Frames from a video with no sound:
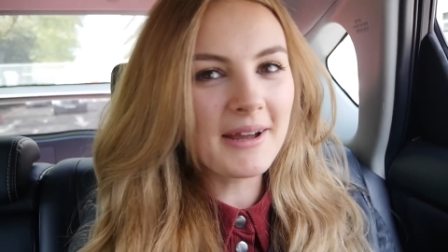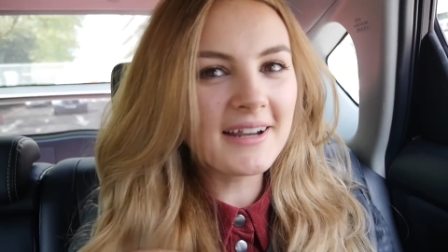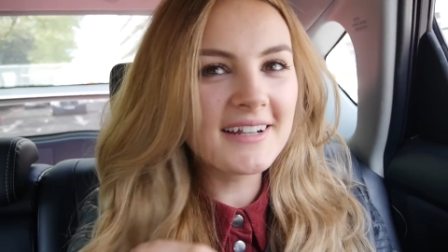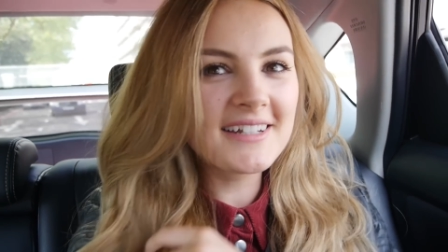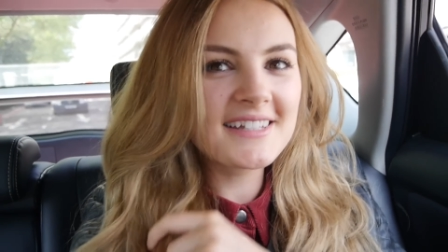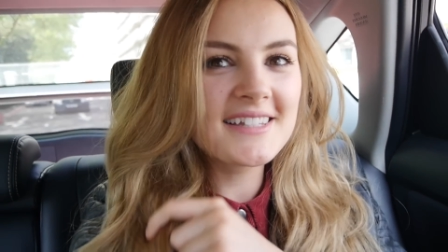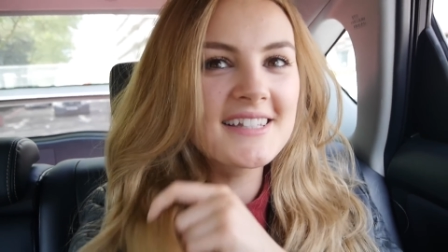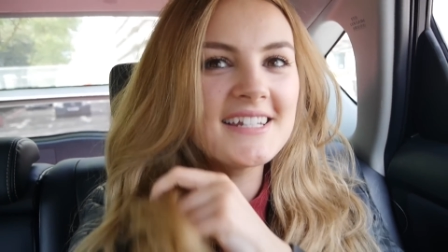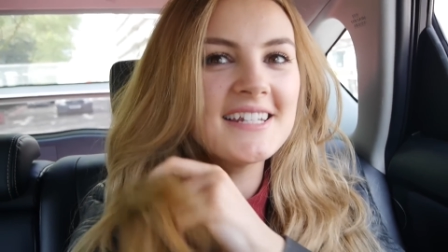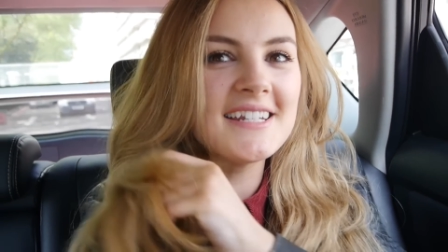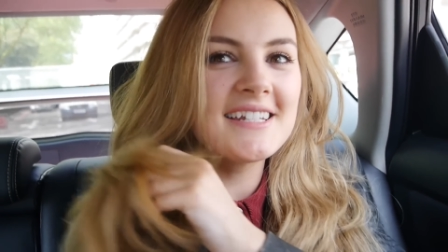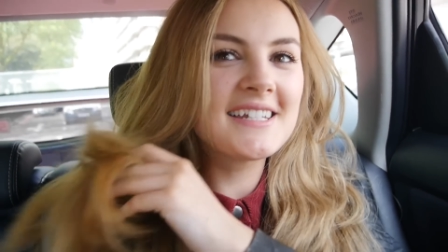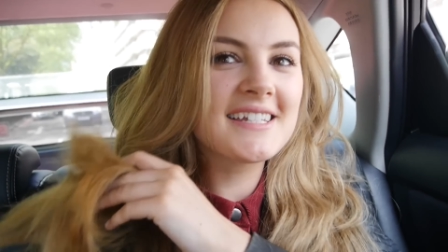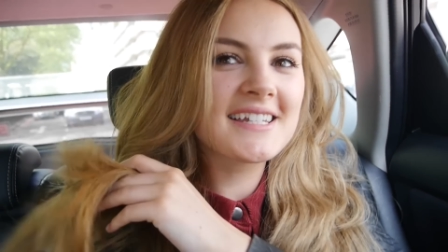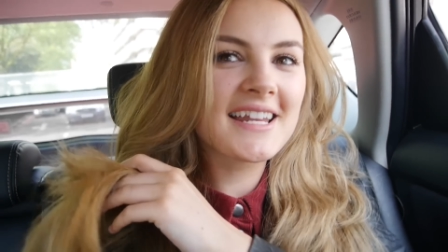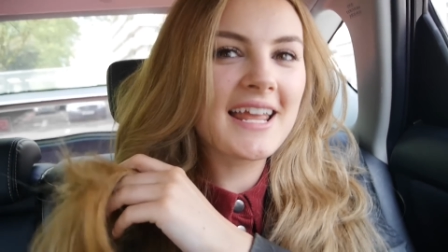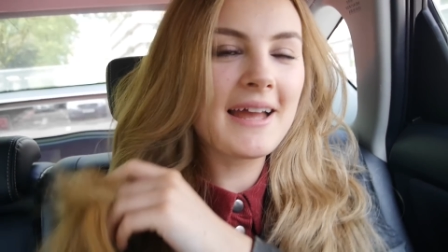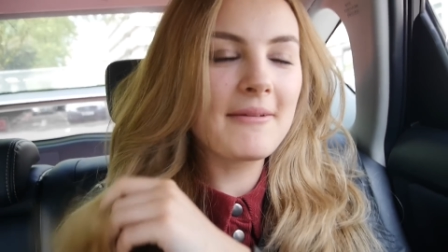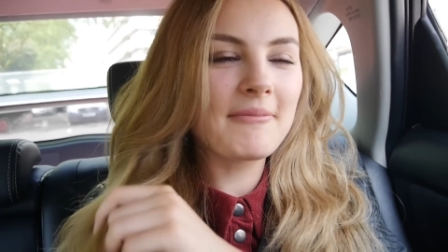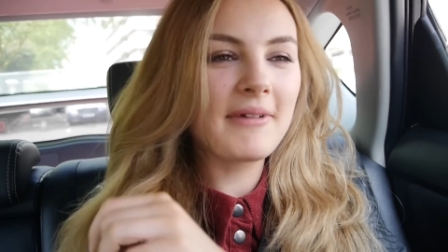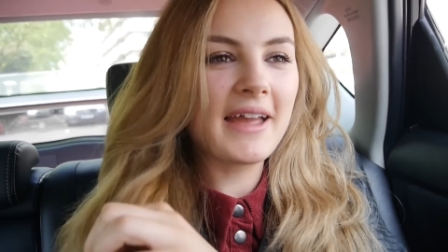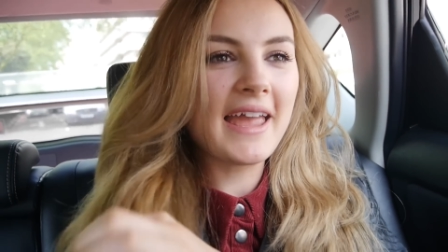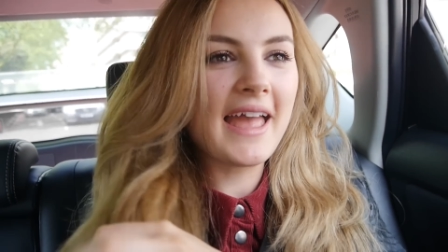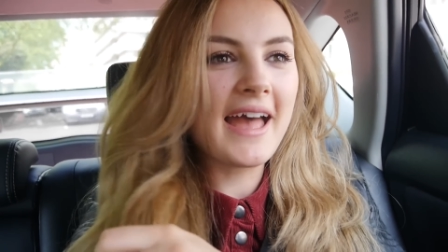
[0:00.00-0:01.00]
but I just needed to
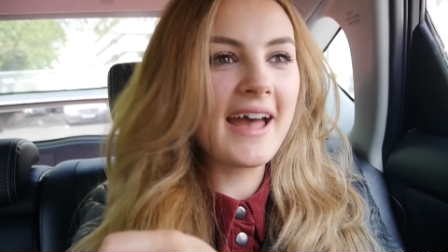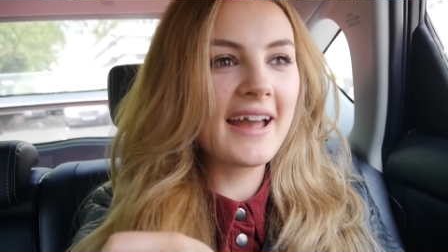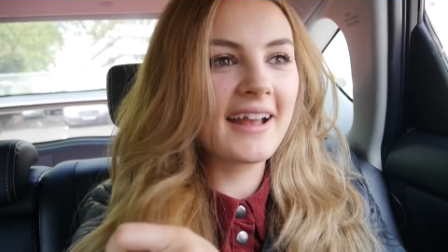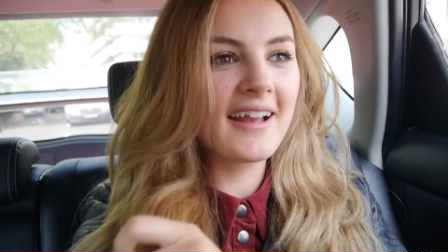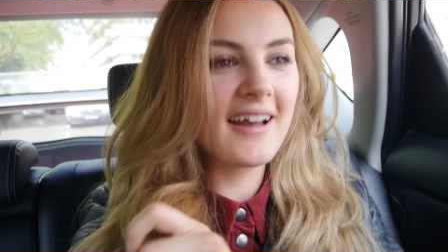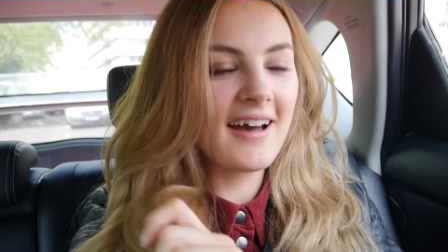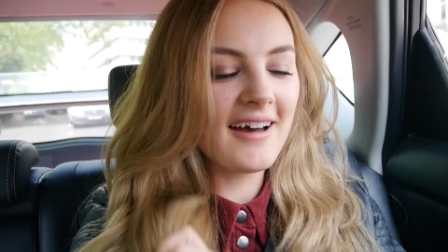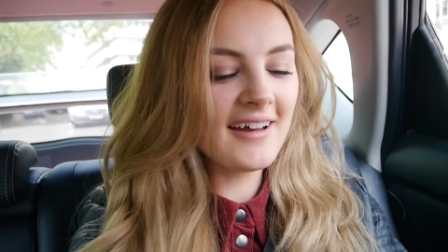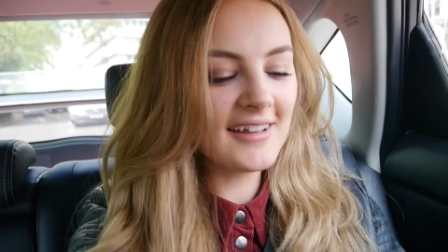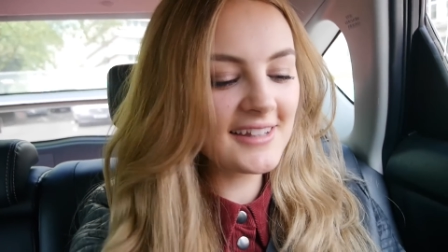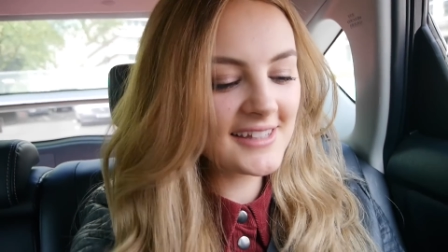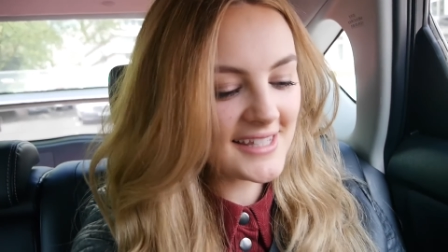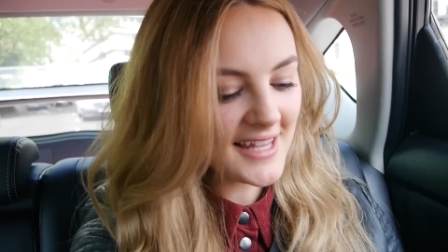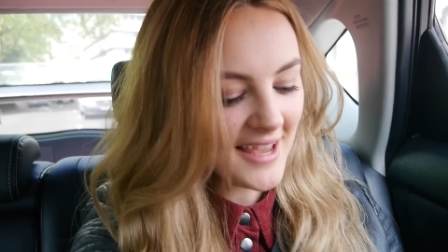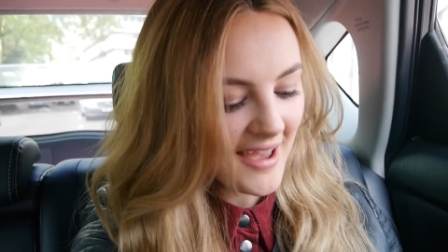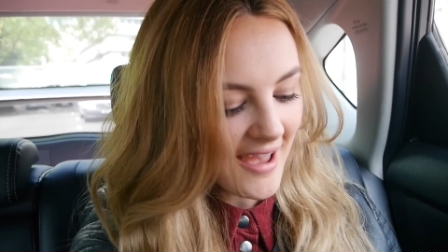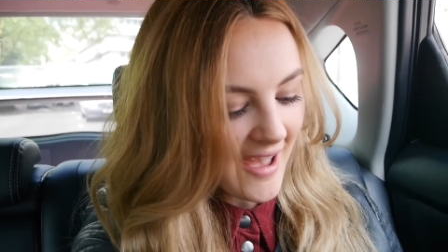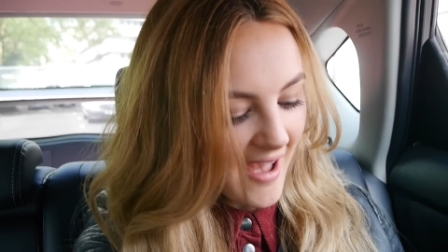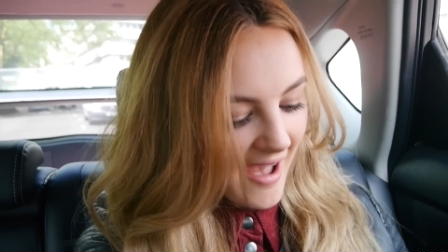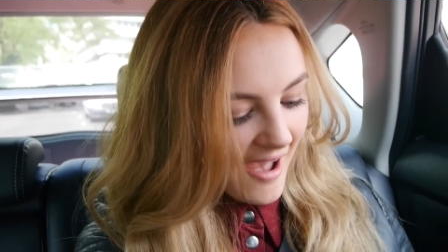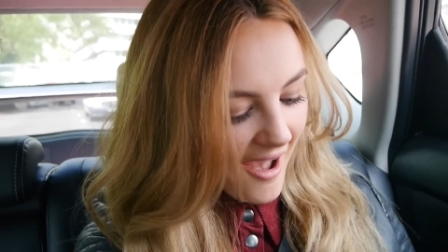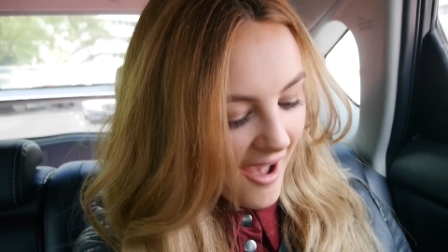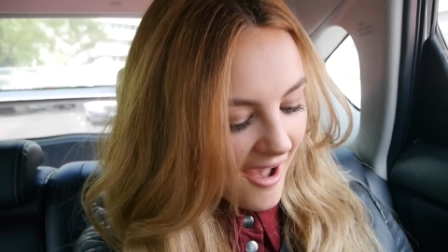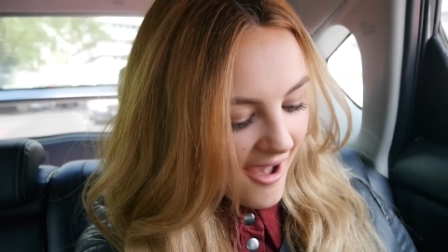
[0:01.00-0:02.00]
get my hair cut.
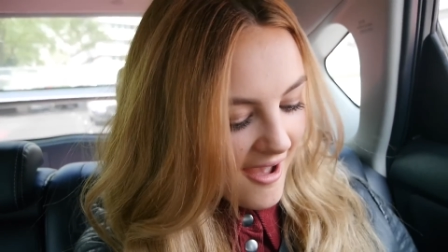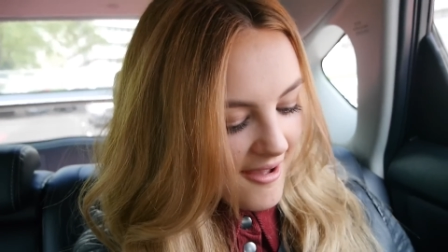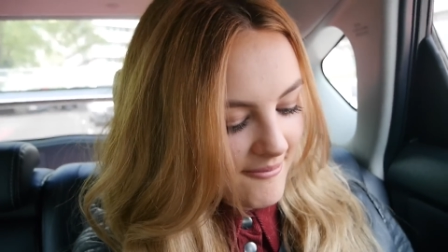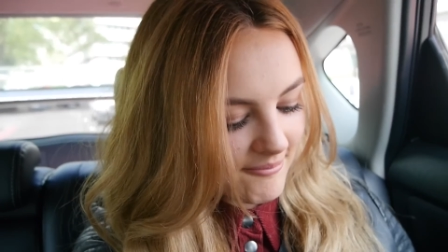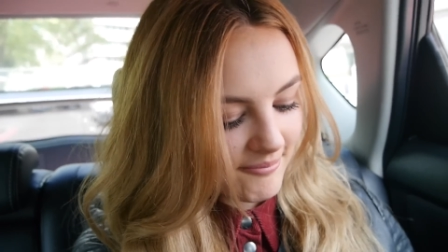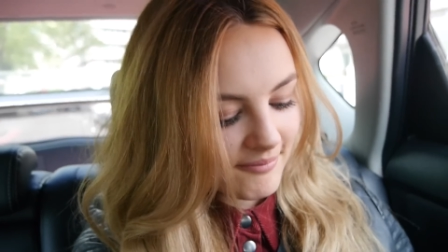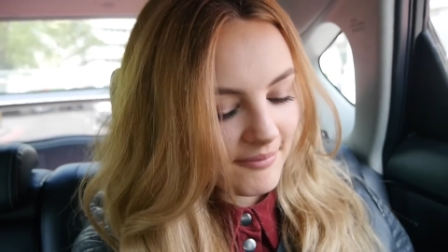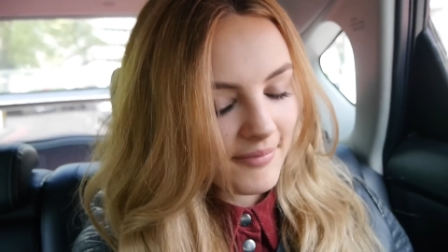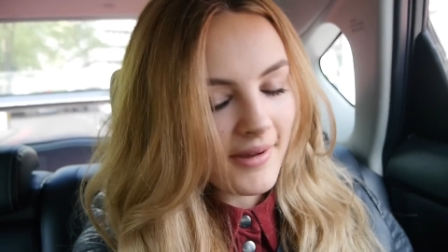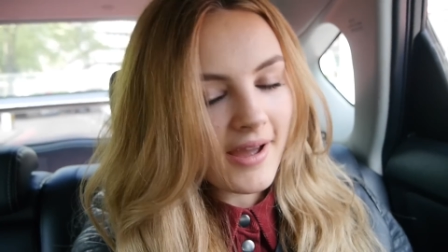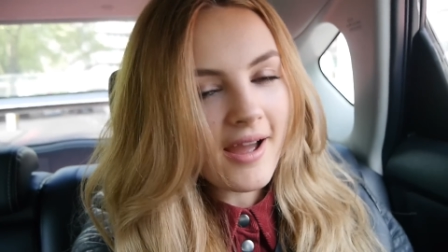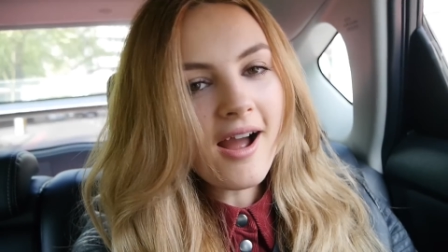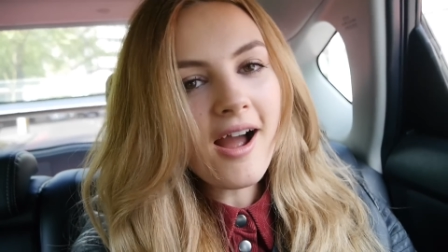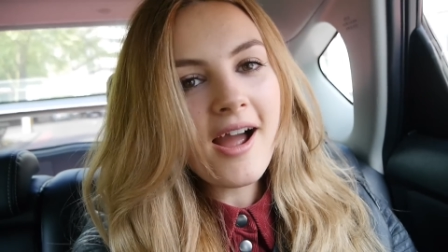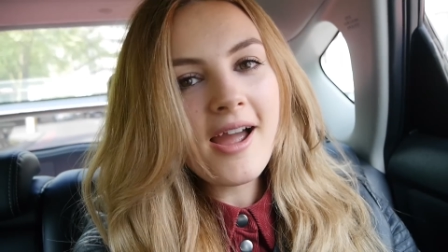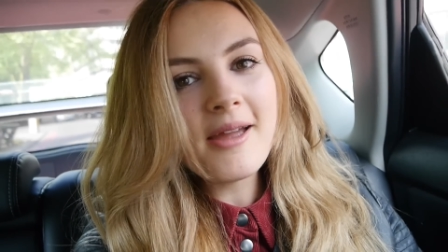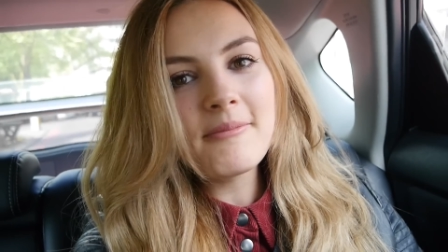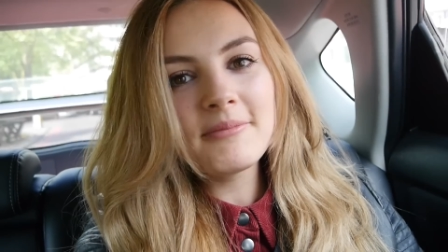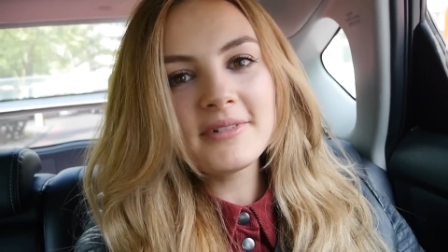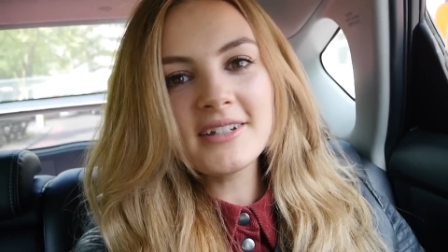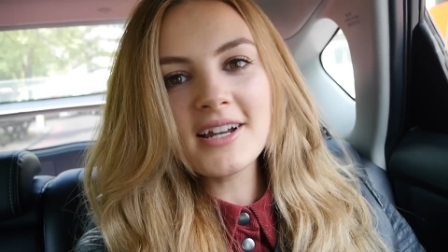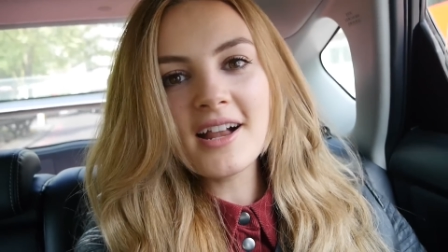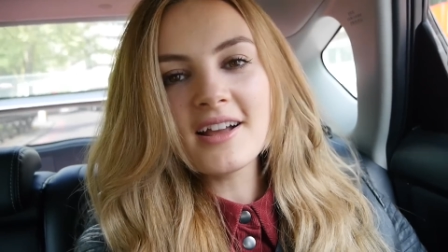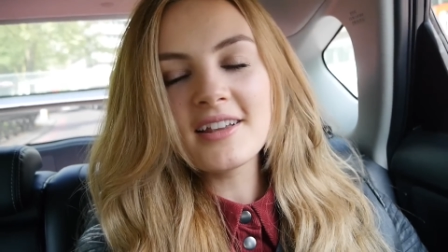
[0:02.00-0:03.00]
But
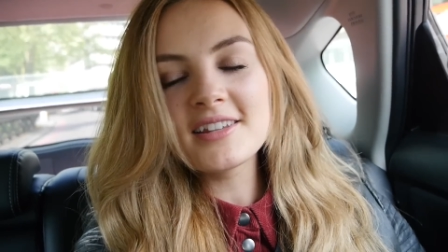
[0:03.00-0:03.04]
I'm